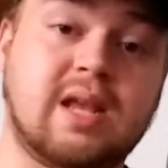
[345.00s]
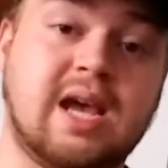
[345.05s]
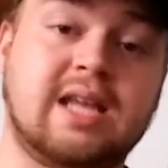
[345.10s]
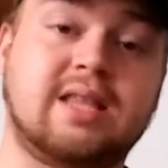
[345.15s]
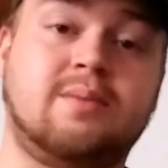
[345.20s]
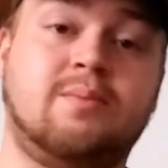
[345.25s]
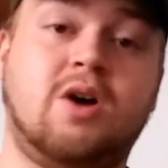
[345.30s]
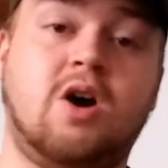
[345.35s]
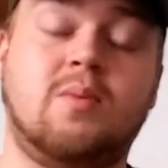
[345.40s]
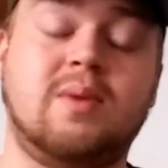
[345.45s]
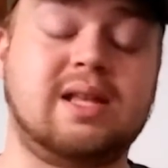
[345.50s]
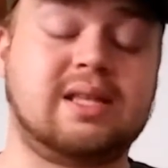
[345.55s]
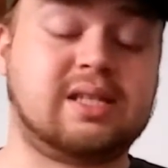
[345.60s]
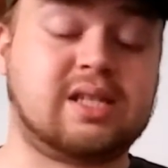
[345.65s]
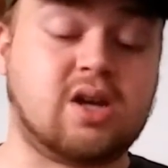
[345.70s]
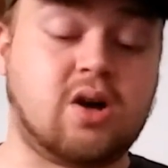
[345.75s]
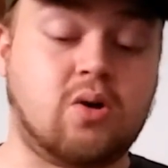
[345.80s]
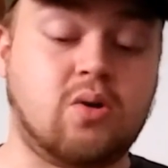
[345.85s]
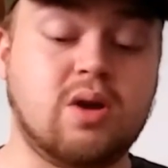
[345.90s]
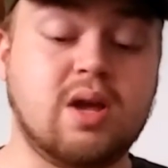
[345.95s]
at the moment.
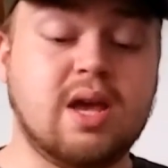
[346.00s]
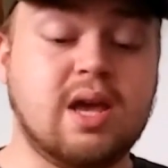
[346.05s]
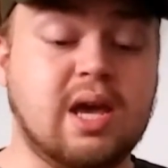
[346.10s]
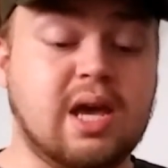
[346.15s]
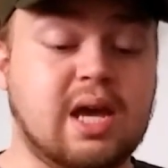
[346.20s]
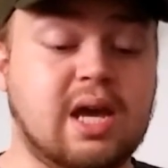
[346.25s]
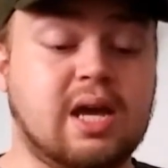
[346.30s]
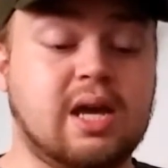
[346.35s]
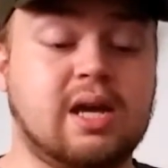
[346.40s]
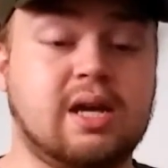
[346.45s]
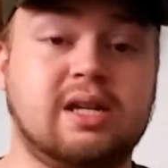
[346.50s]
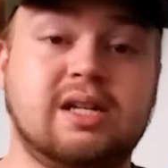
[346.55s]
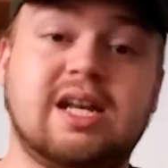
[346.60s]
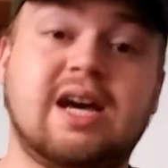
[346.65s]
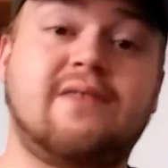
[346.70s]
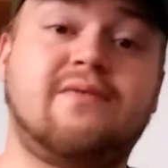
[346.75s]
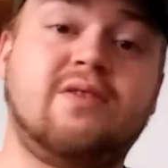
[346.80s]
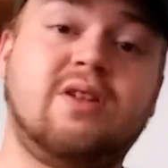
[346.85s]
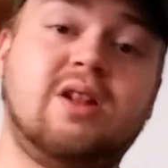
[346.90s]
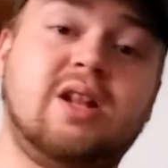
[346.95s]
So
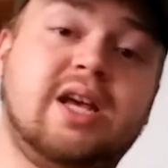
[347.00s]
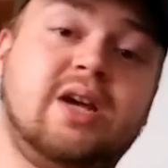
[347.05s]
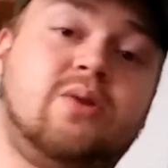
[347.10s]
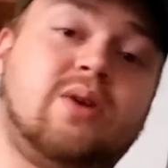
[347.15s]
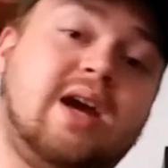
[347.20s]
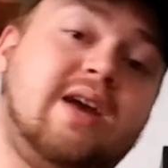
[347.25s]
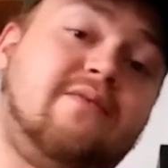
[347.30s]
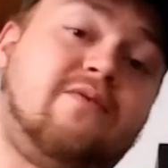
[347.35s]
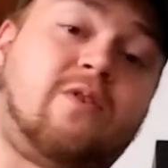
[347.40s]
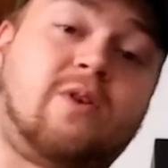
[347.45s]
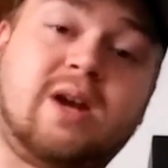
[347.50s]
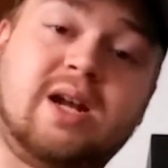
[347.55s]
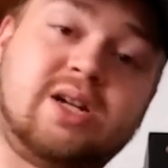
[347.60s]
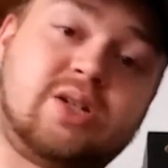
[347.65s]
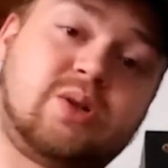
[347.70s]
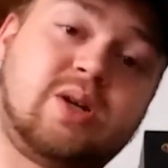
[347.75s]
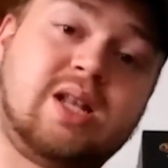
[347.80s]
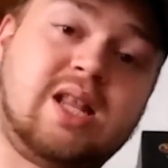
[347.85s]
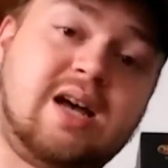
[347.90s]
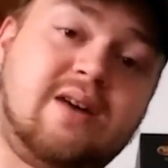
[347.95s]
definitely great for
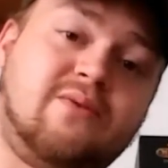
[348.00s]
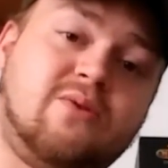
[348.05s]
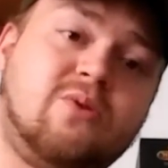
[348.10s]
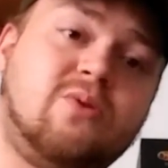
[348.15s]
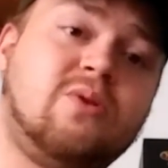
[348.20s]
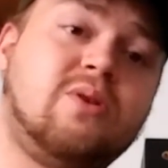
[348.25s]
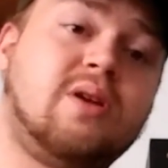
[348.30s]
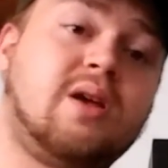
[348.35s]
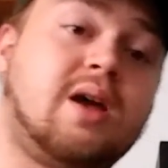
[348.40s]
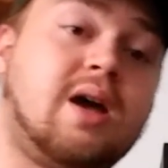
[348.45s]
entry level.